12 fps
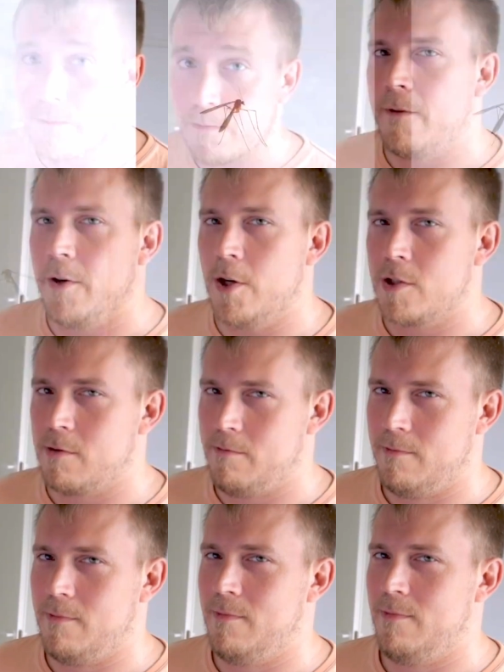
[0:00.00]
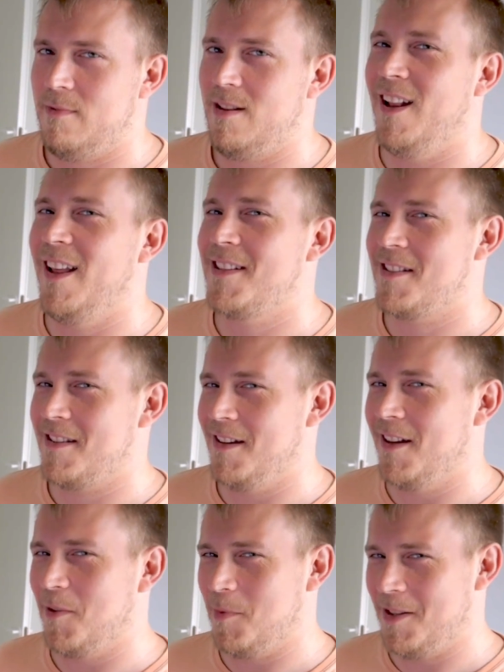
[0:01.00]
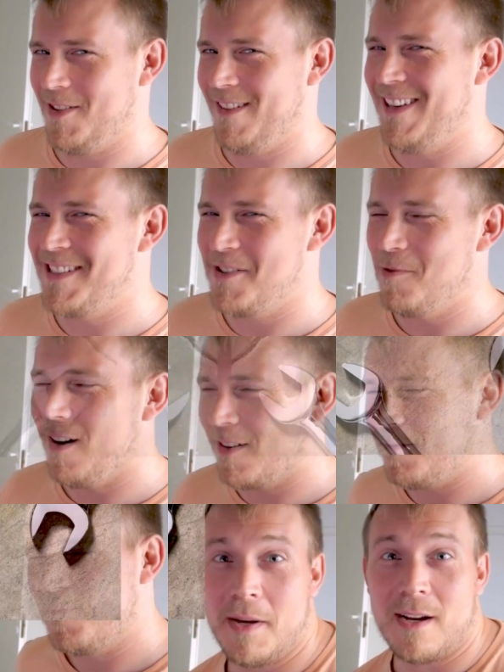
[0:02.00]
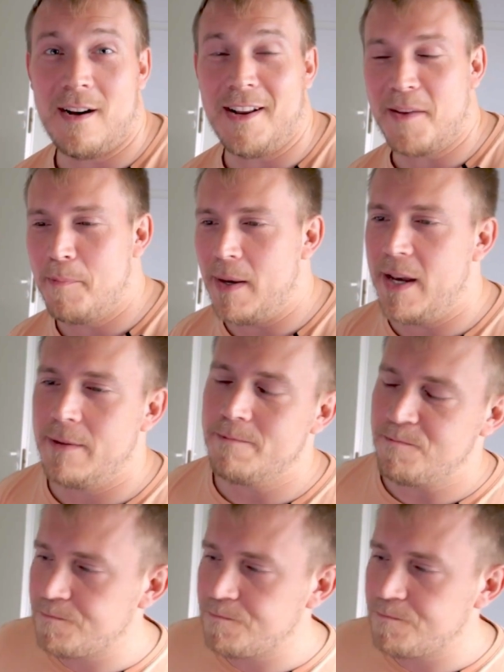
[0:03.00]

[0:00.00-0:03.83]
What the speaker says: First, let's start with the easy one. Mechanic pain.